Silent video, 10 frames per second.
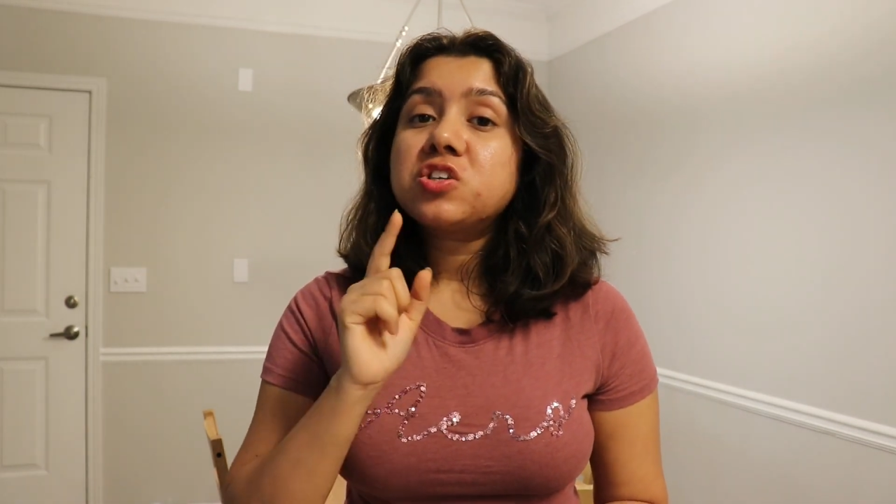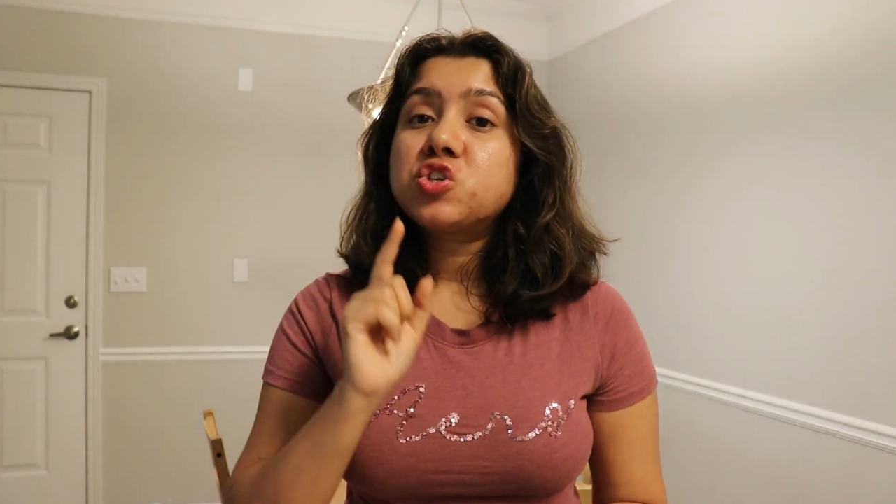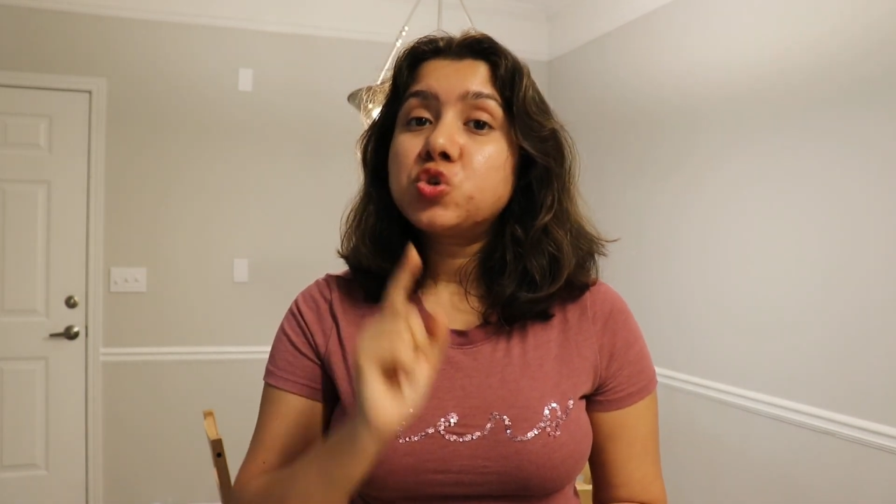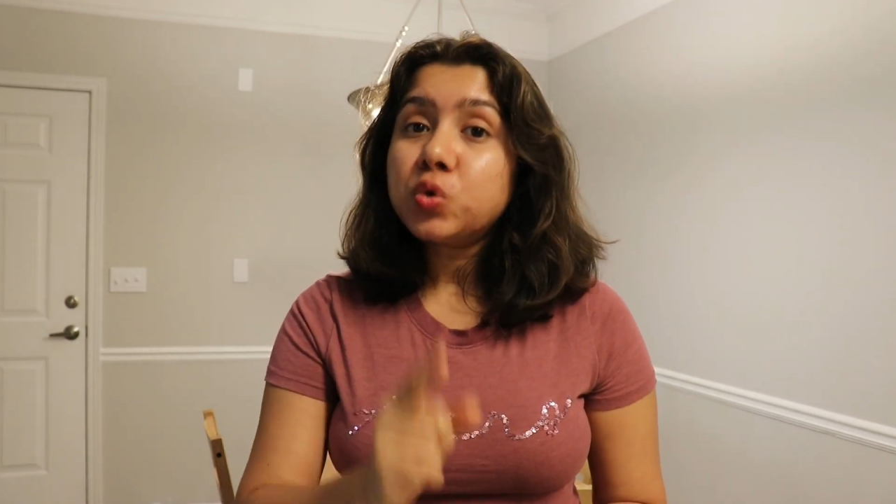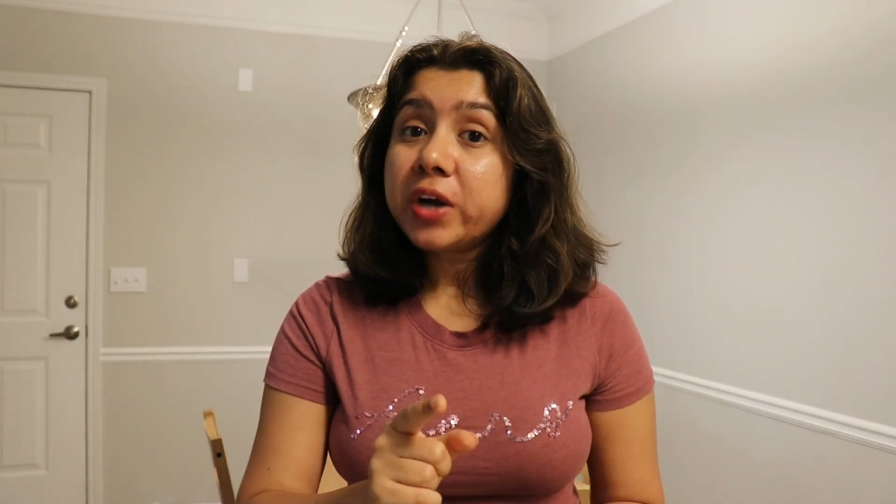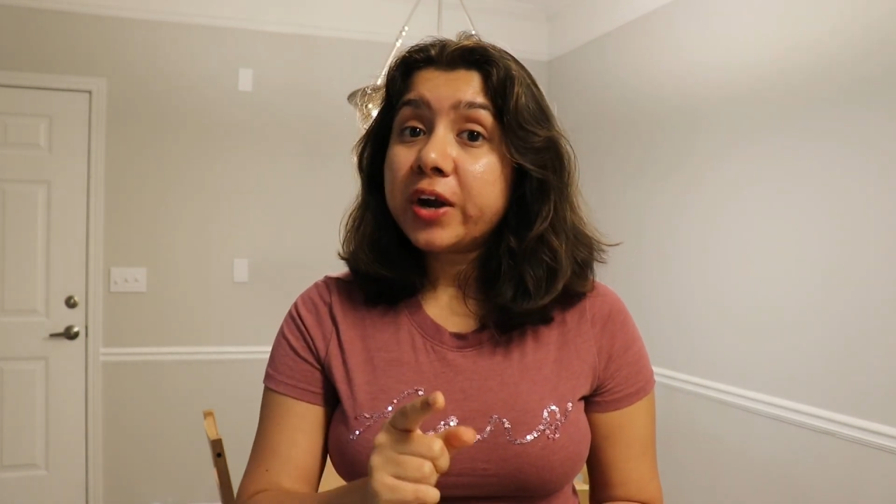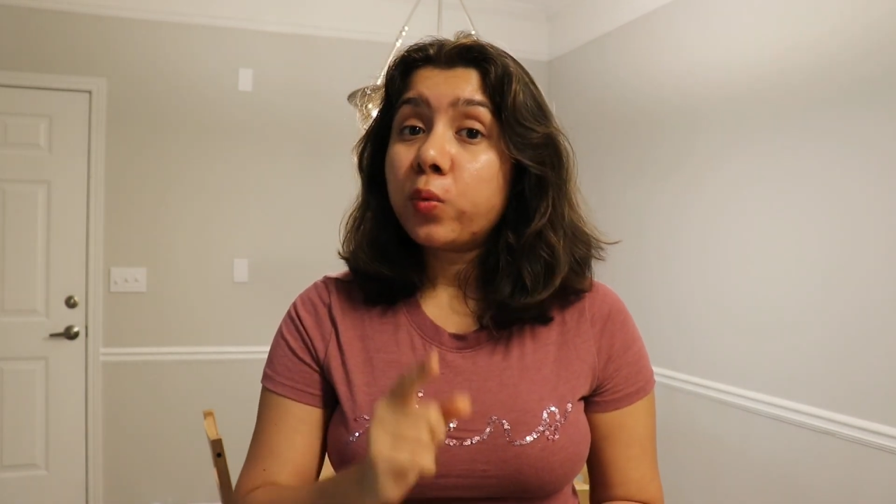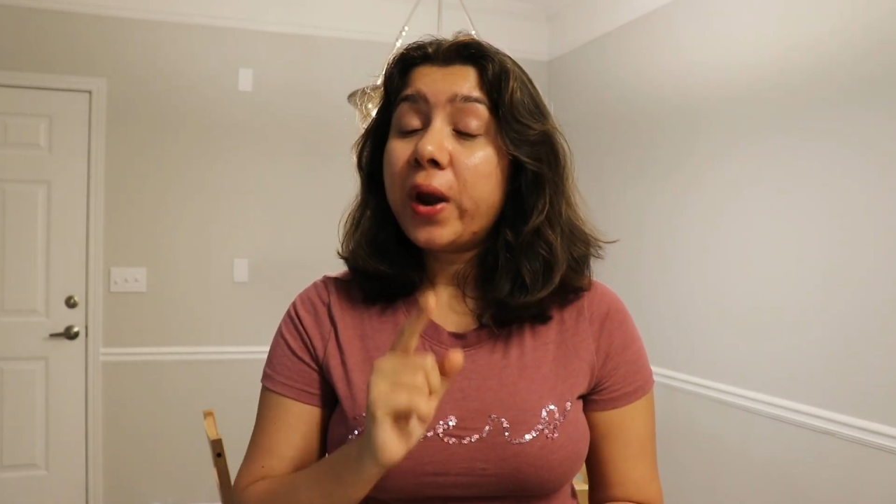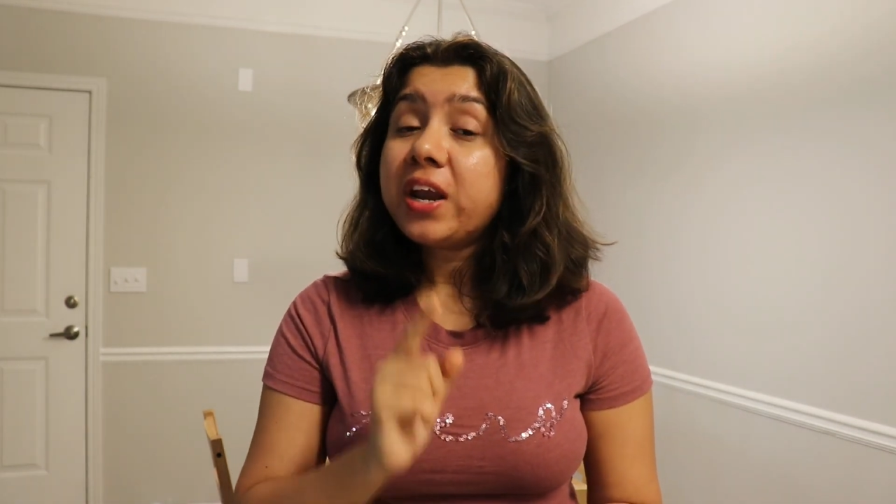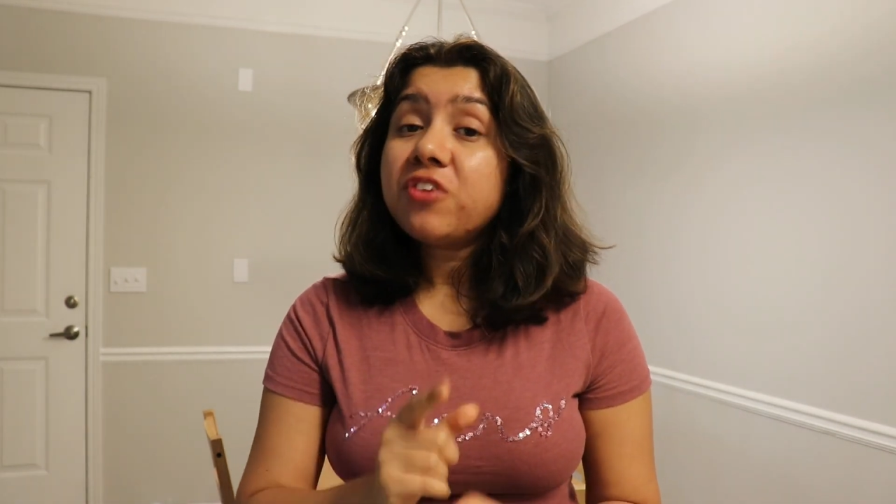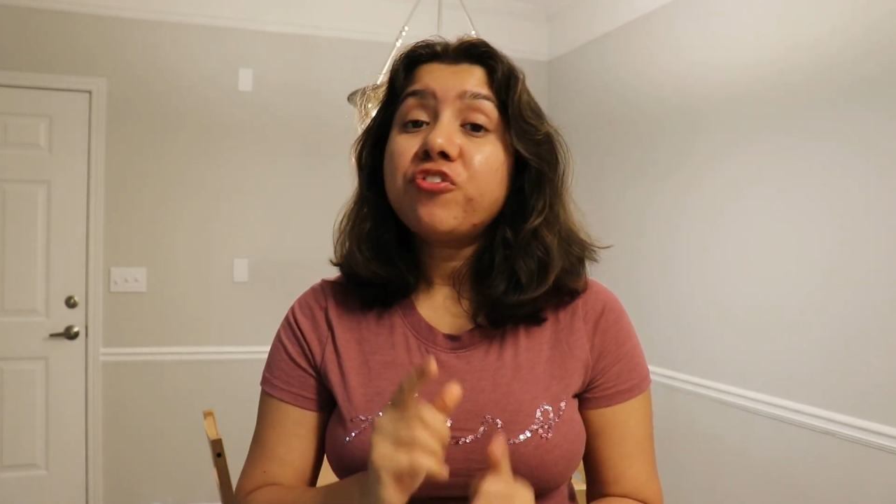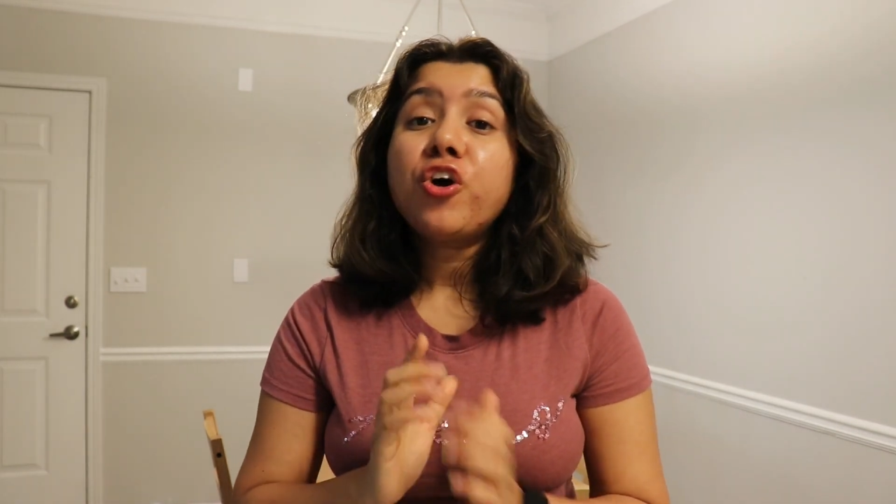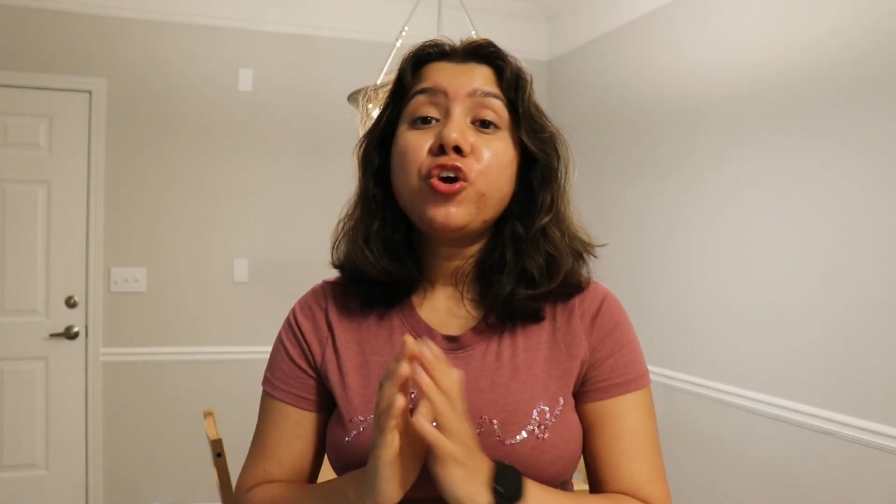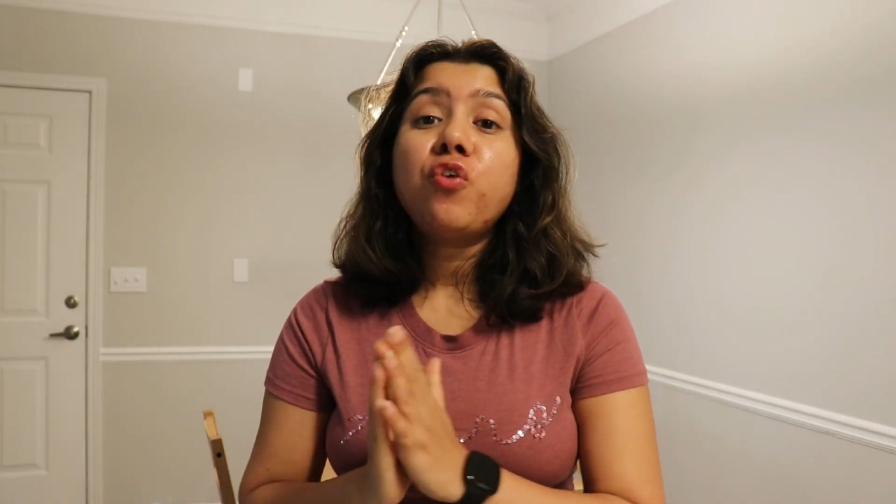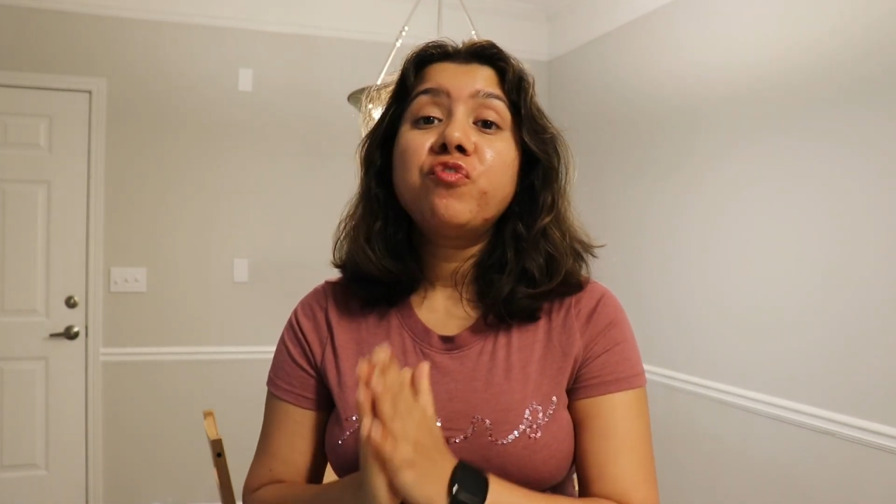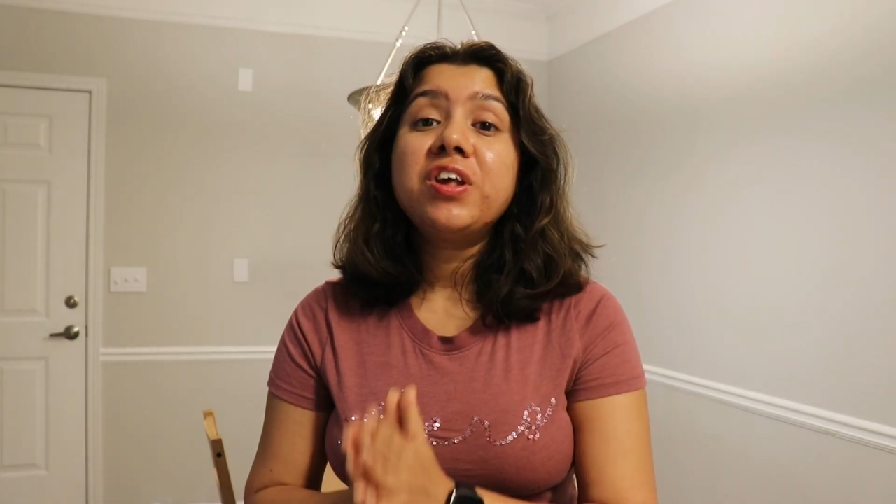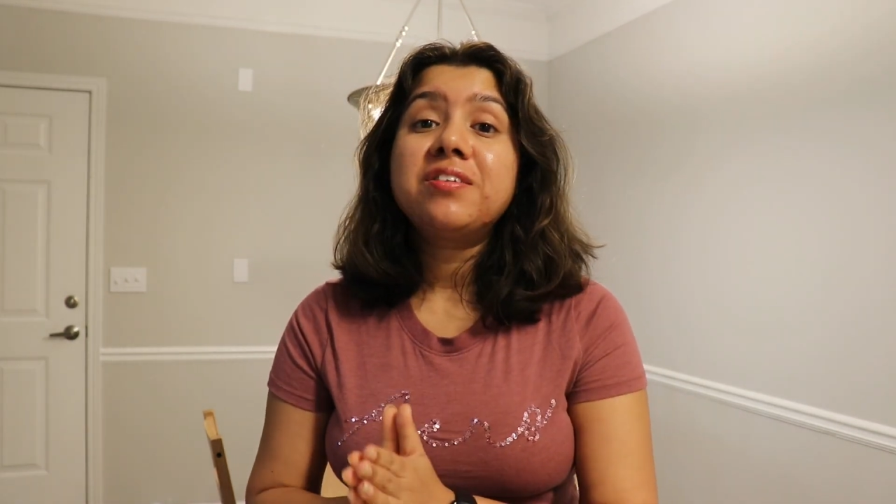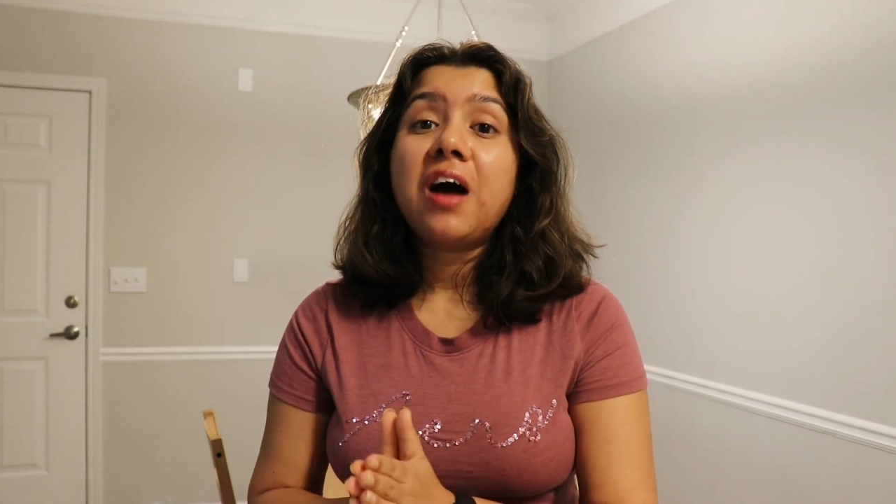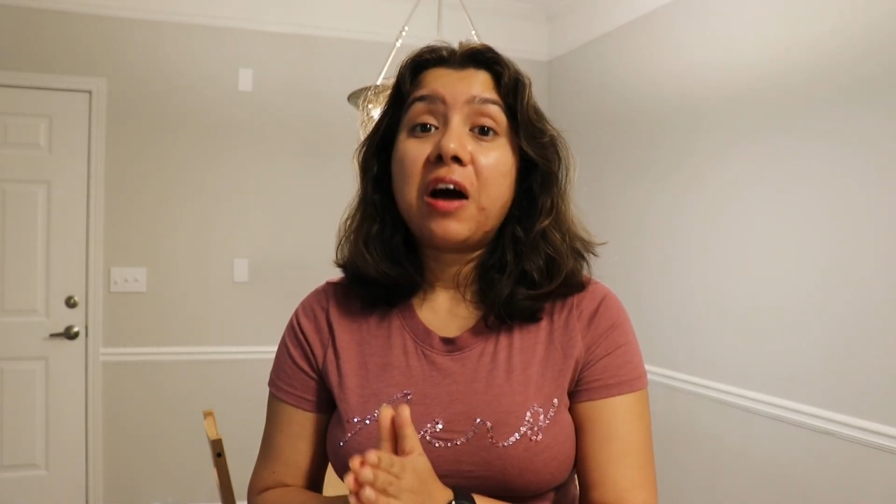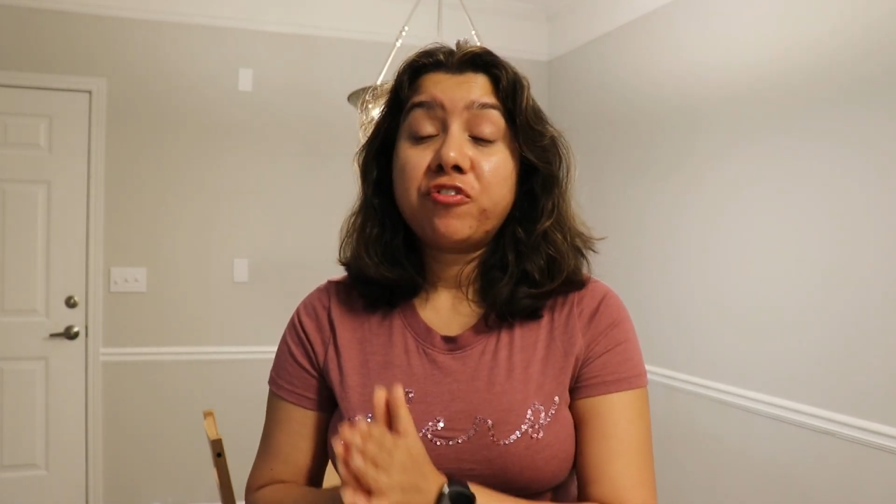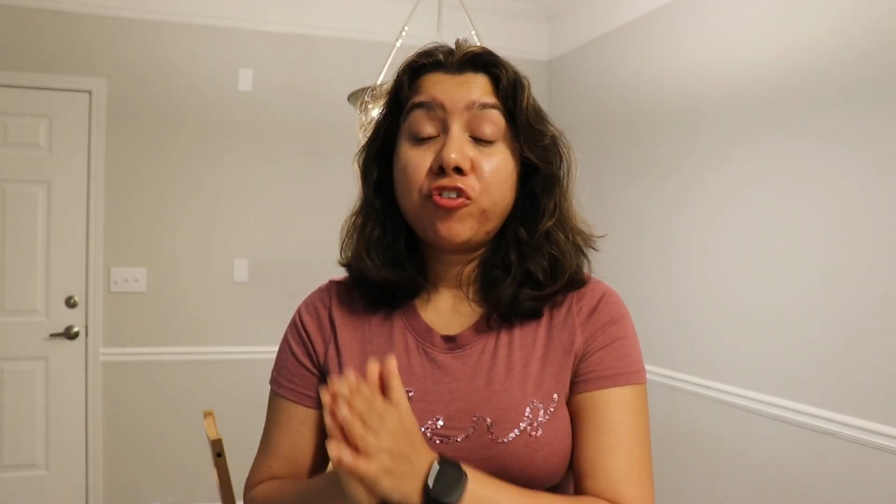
student waiting for your visa